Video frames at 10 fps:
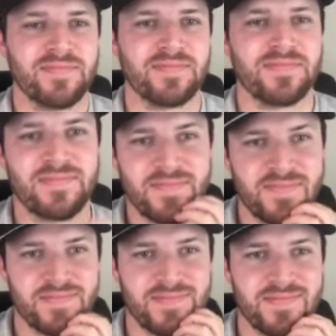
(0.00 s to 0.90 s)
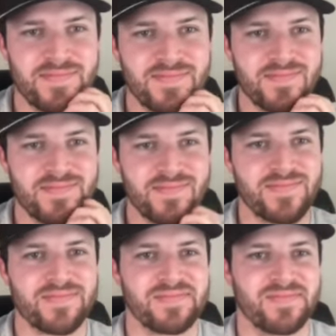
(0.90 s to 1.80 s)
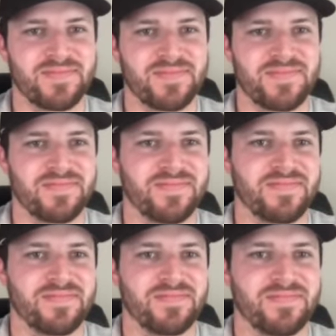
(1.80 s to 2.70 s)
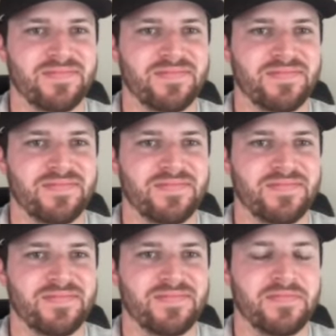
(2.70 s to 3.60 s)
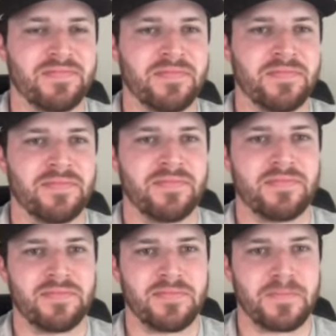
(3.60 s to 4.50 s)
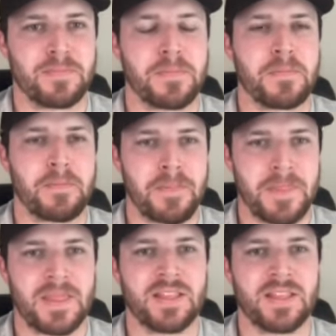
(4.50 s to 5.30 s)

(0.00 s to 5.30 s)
The person shown says nothing.